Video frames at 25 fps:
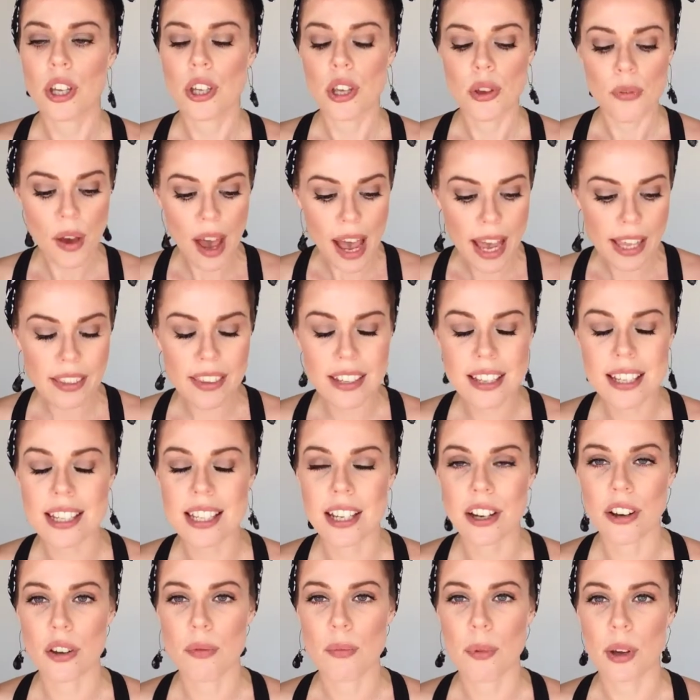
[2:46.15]
you've had the
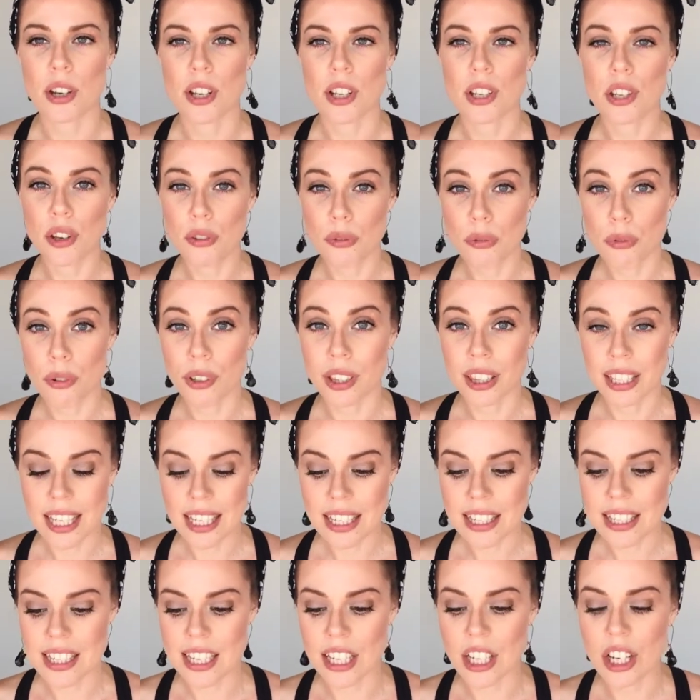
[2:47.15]
ceremony, you've
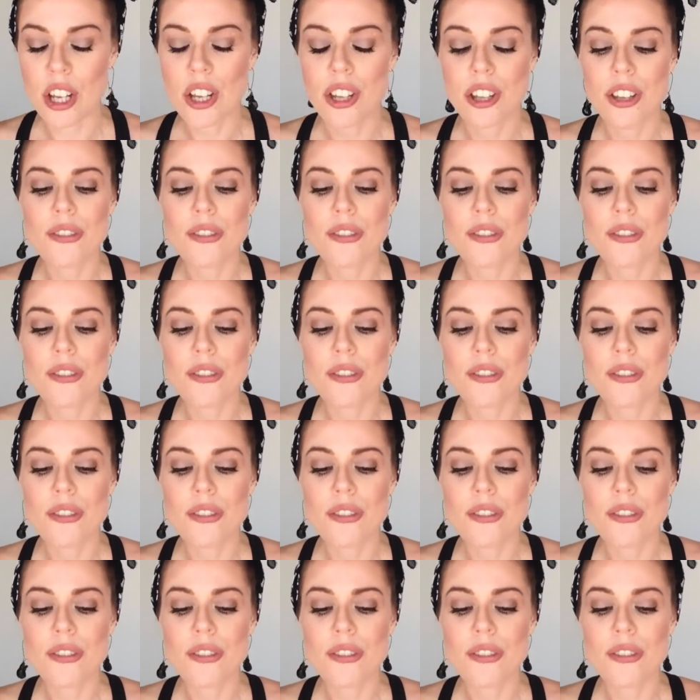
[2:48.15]
released it,